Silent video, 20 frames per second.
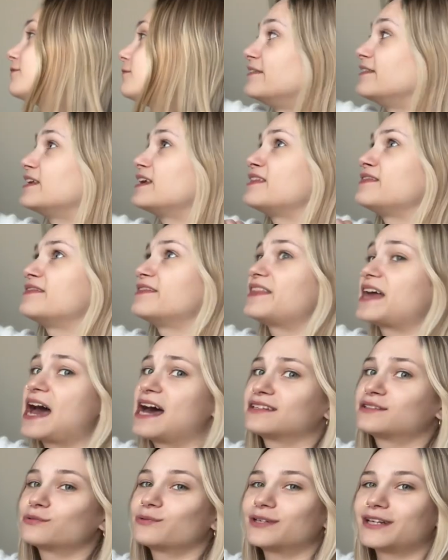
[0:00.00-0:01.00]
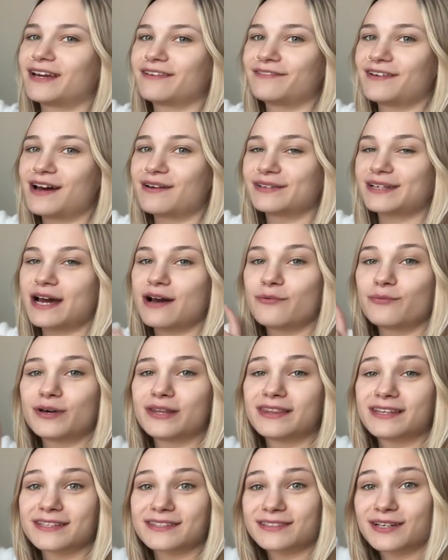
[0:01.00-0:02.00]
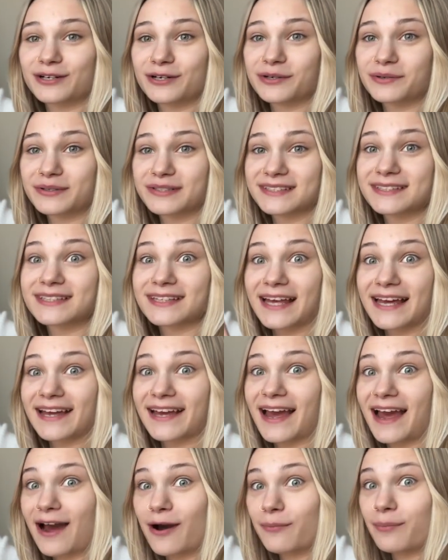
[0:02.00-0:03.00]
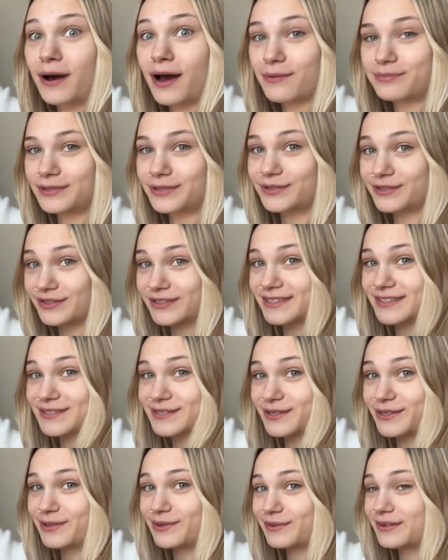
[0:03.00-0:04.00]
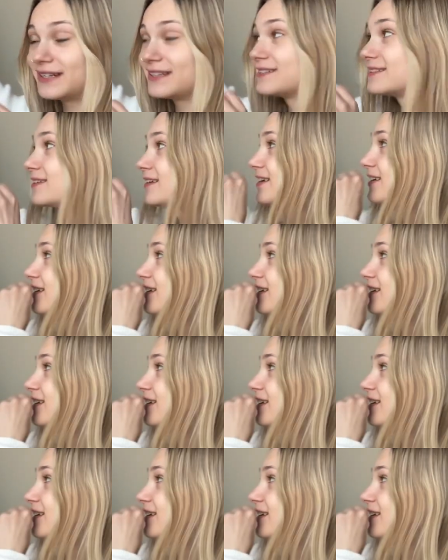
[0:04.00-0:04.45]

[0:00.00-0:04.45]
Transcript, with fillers: And then that's when I found out when this girl was, like, how popular this girl was.